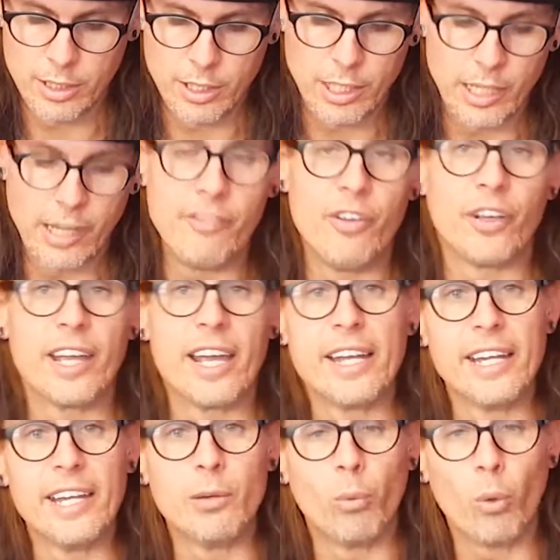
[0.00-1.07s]
If you get any
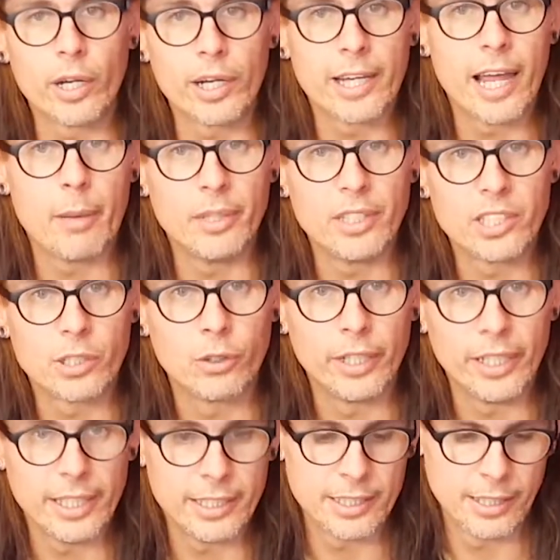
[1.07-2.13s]
water damaged
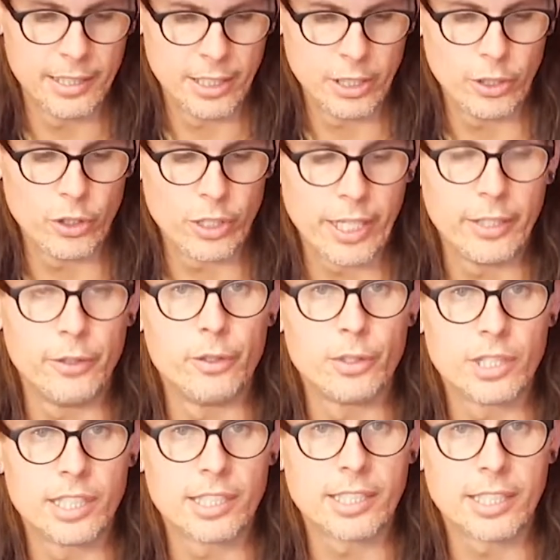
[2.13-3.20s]
goodies, you can use
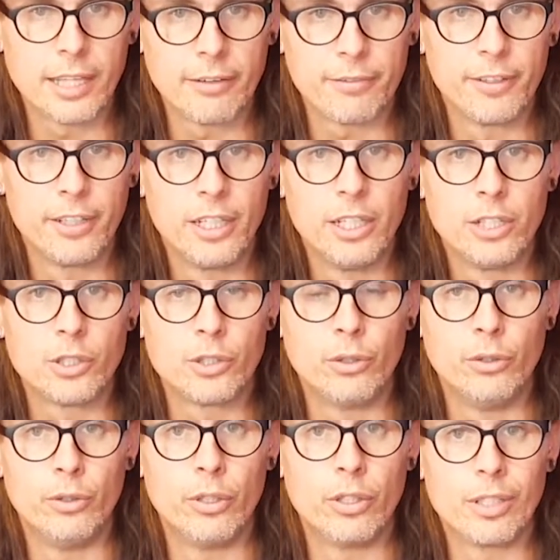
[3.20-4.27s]
this stuff to
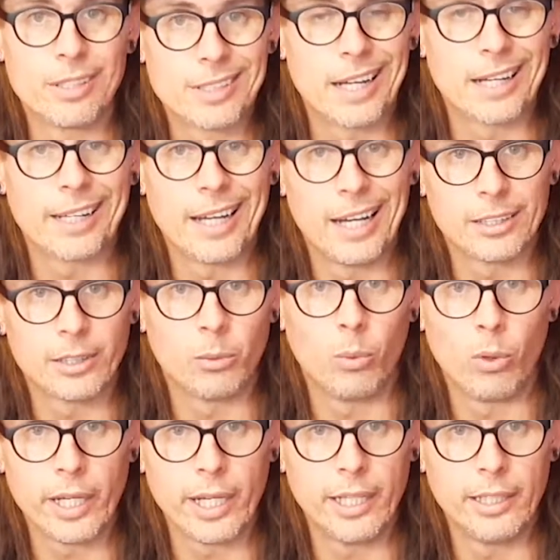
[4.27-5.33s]
suck out the
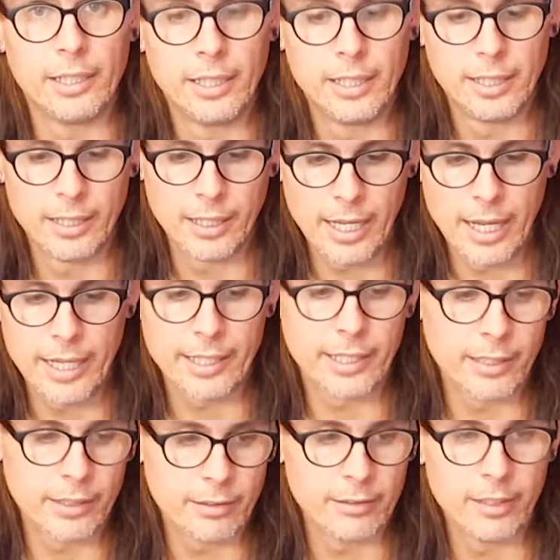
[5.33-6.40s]
water. Like
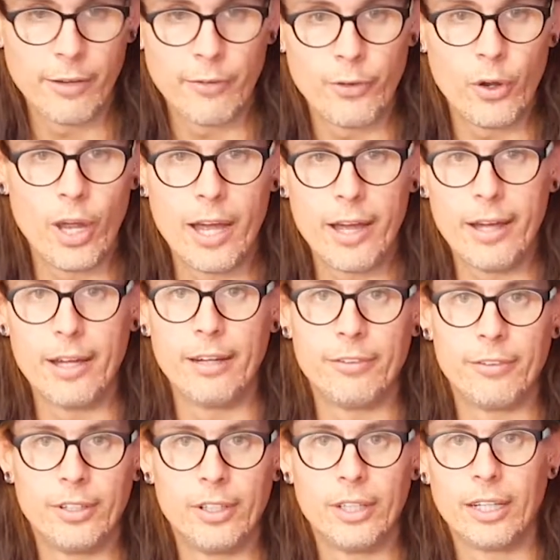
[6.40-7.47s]
if you have
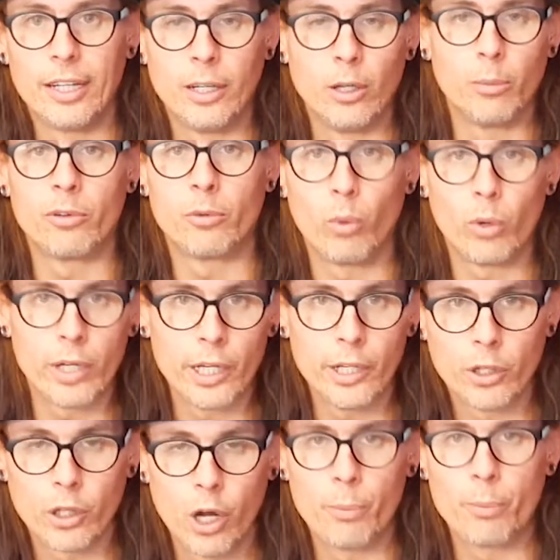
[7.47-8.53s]
a little bit of water in your
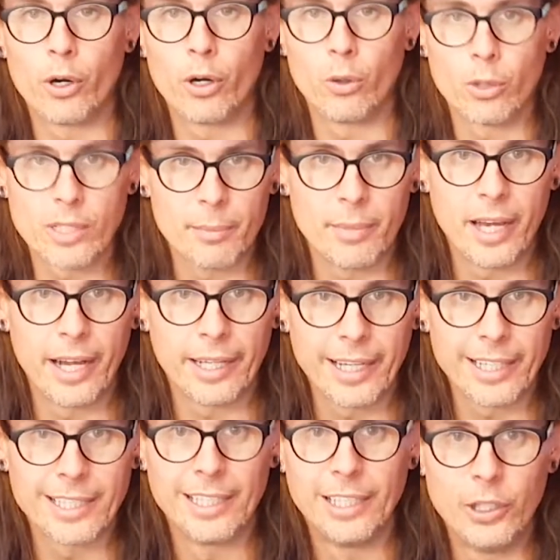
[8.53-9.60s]
GoPro or something like
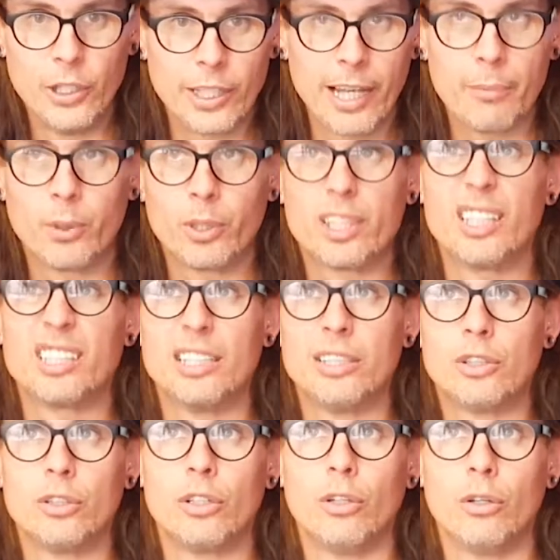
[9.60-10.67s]
that, you can put this into
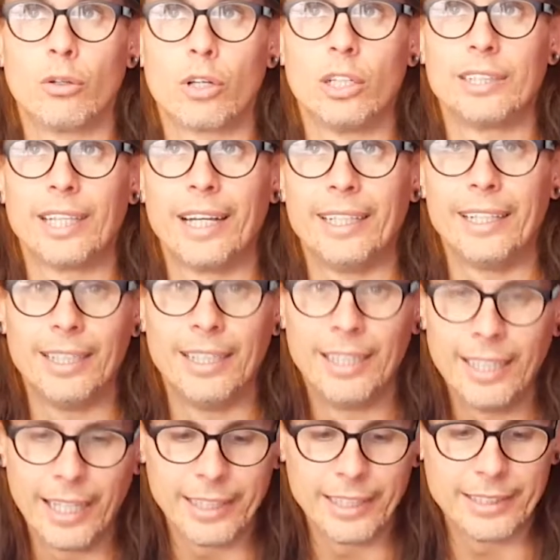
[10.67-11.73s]
a little container,
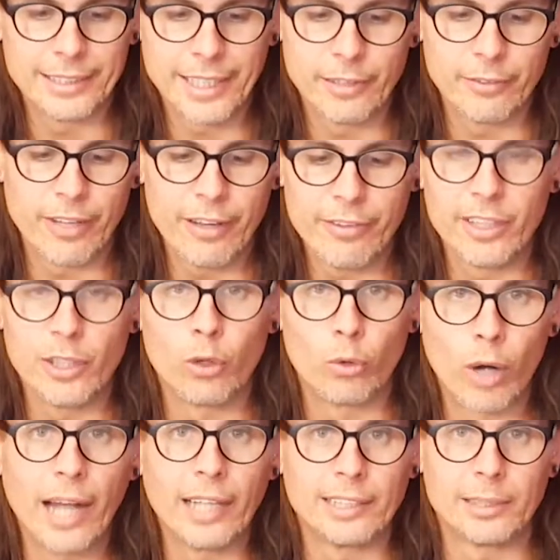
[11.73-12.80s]
and instead of having the
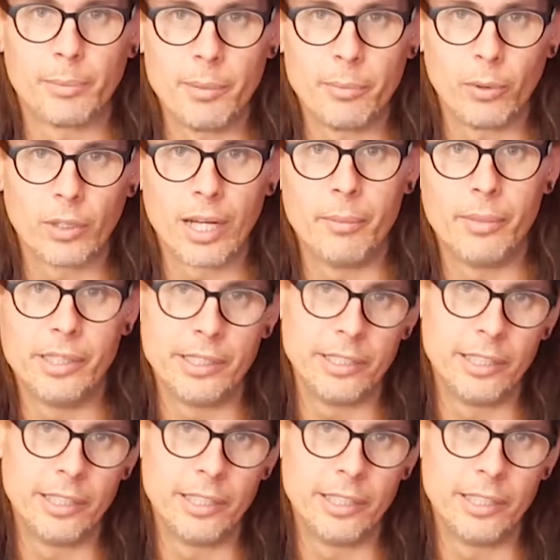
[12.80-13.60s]
rice people come and